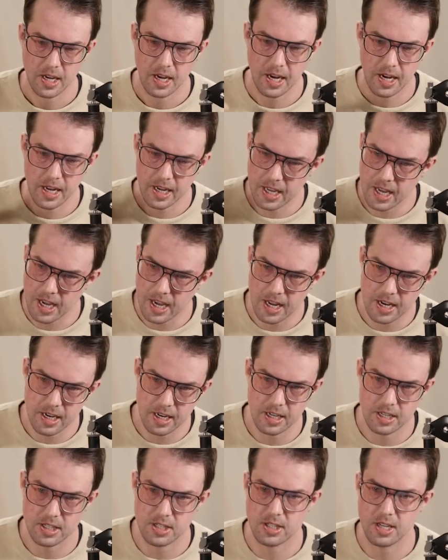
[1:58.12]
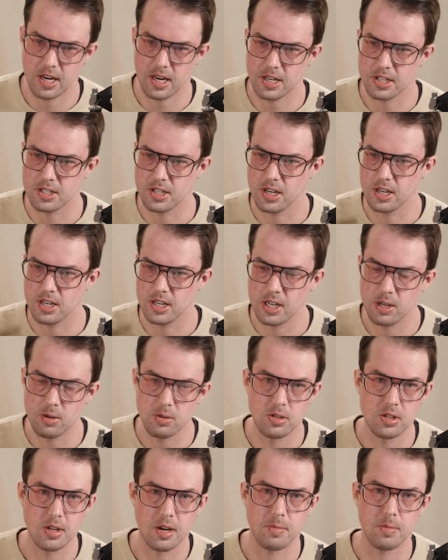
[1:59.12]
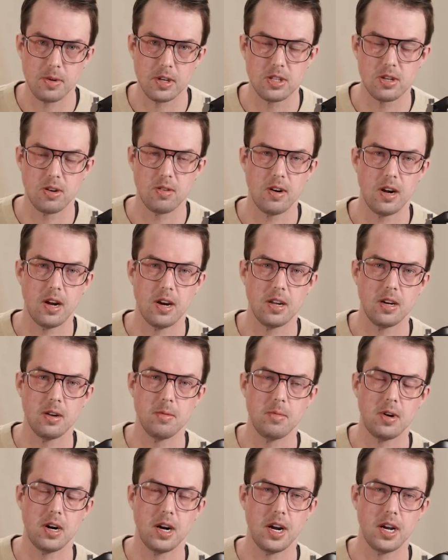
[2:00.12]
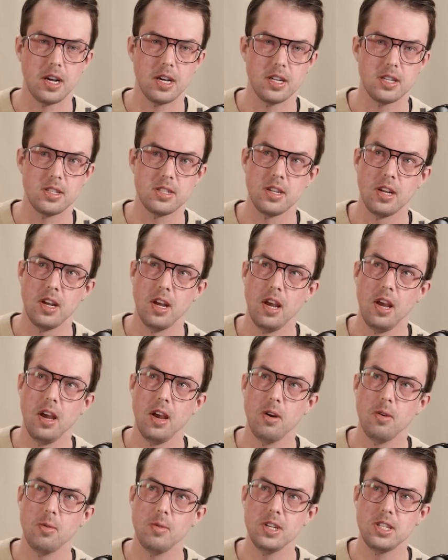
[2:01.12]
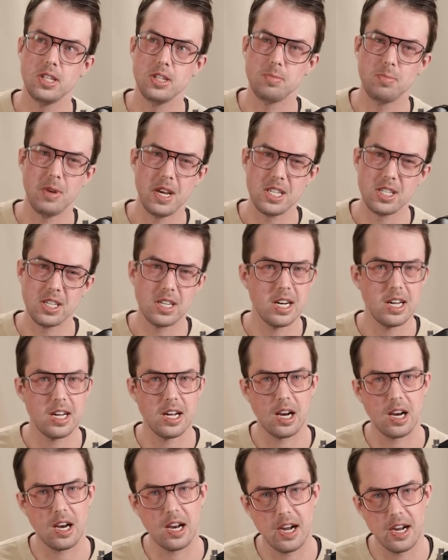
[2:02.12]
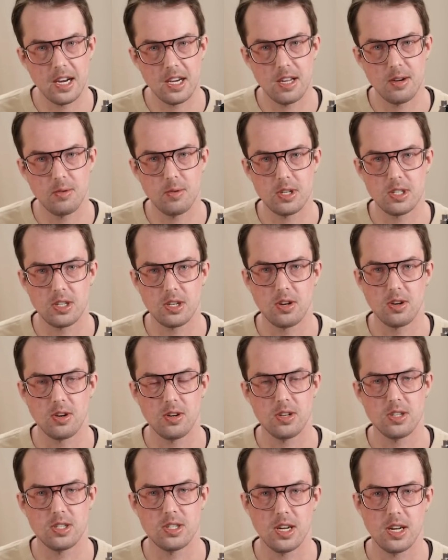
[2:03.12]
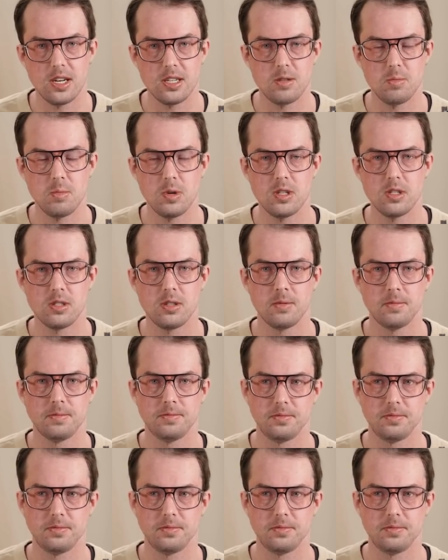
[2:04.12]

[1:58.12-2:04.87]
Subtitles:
And again, there is a new topic surrounding the markets, which is basically aligning with the current sentiment.